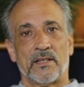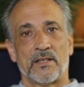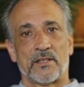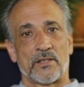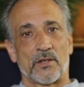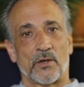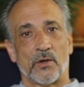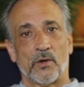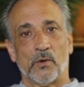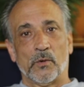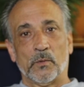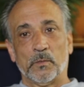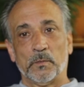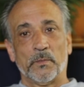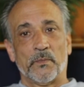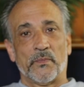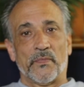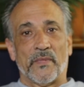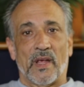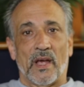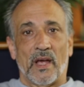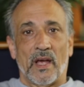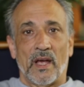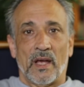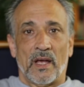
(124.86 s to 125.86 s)
So
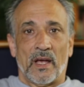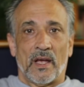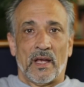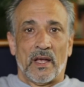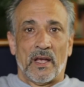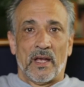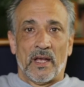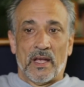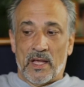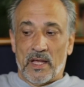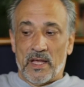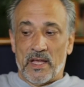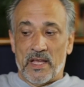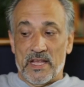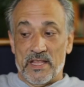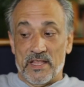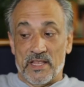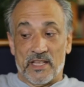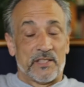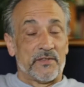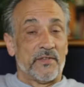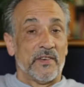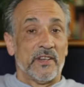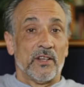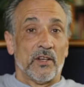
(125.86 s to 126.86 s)
in
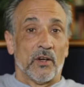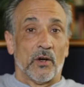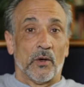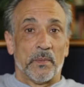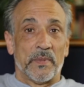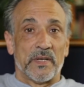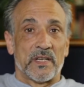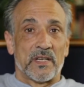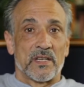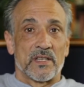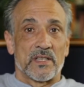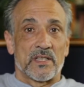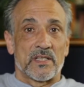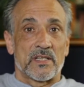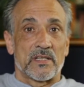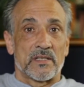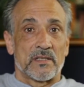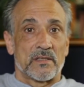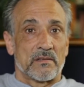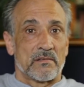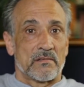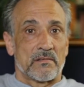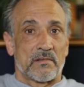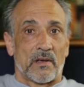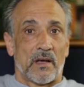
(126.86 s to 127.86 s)
this video,
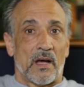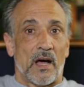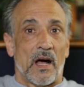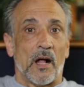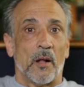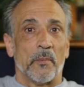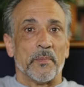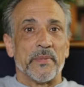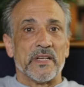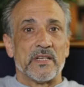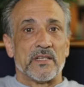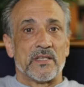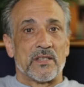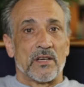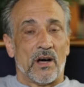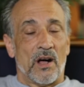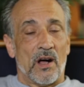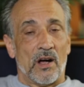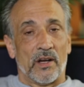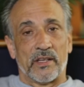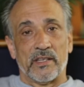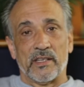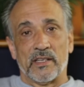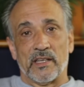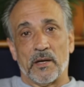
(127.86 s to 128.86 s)
because I'll be
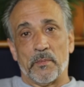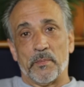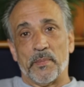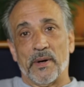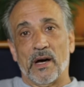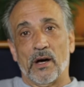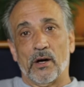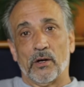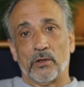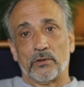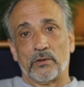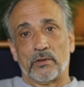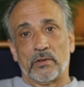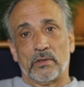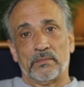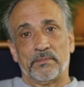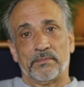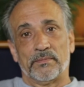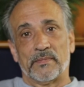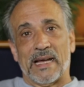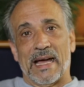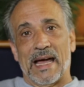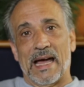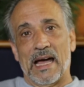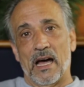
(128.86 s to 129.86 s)
talking about
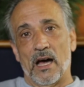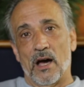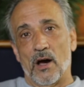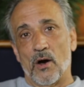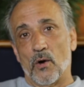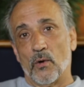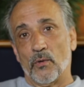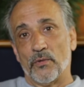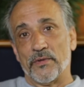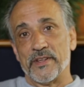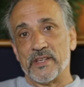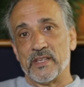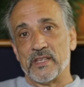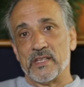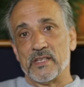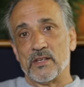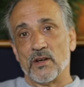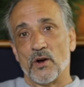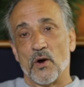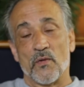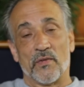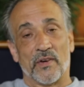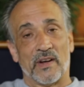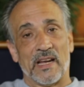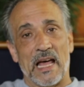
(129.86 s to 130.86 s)
how the
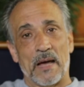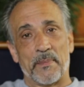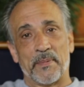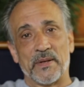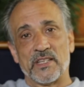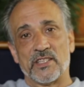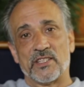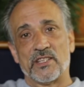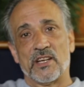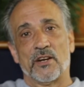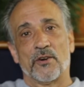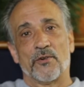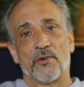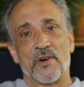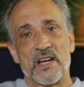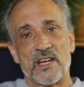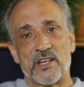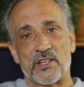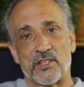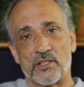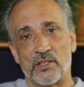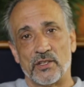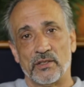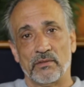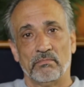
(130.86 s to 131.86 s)
overlapping
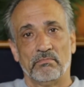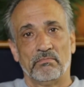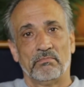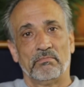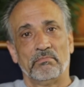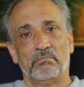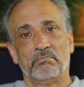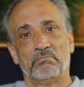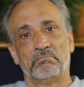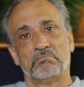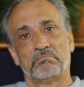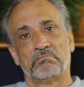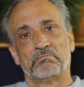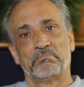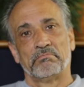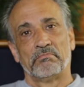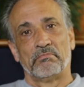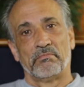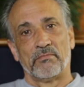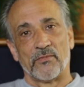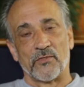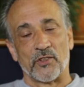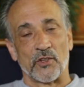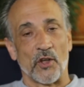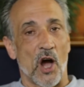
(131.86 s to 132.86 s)
generation
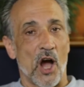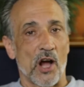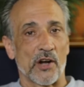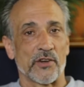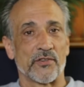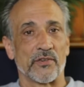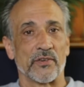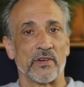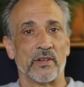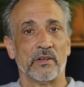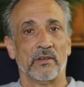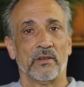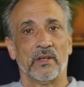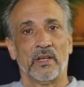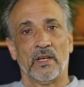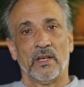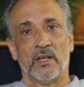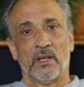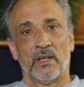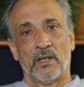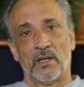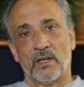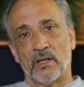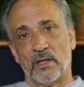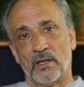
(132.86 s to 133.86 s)
doctrine
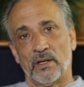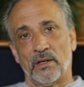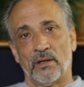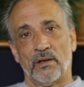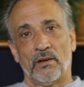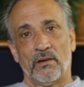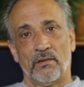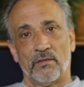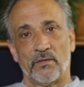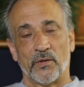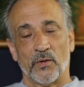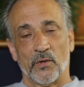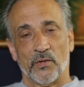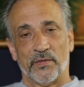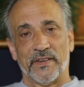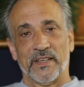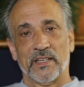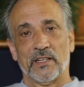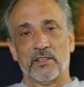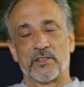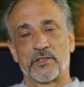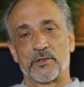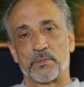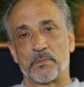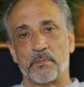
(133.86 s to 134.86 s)

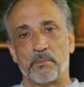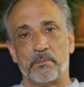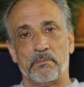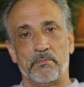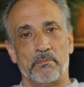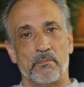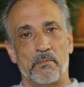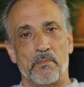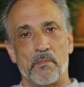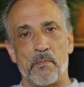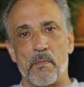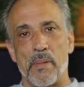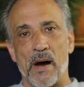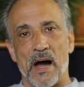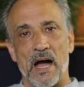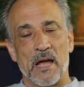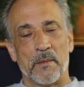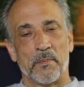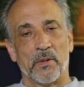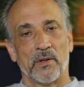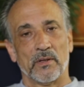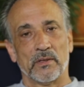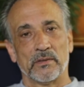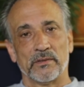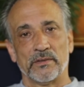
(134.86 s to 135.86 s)
fulfills
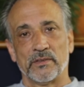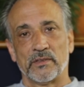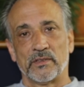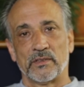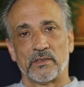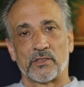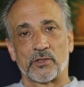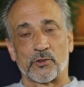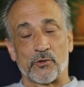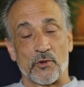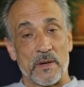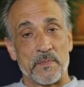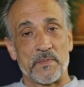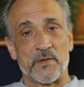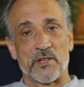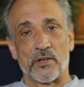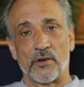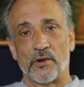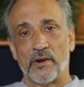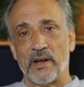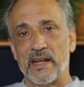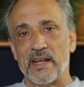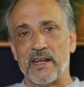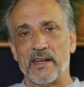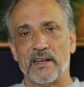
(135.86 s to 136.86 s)
Bible
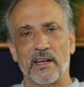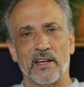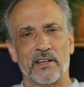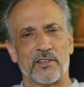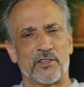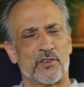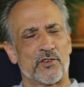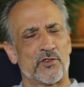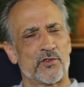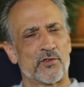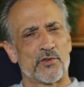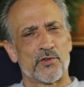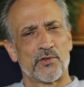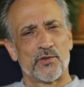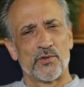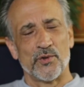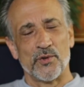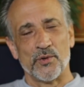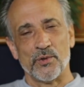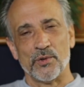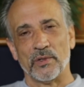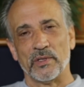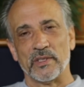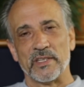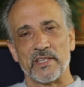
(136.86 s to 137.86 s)
scripture in a
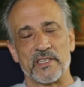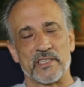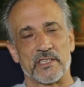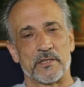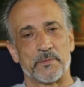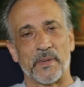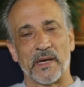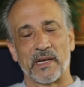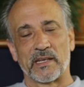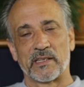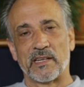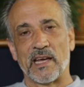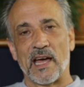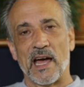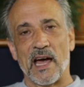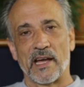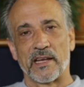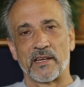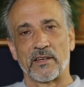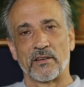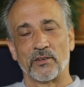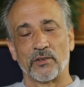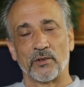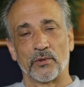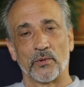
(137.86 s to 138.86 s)
truly
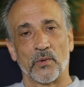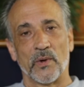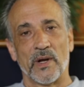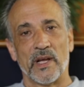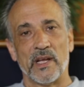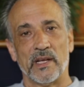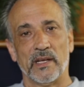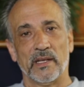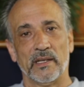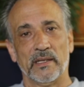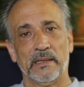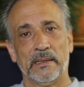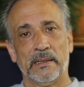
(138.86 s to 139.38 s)
spectacular way,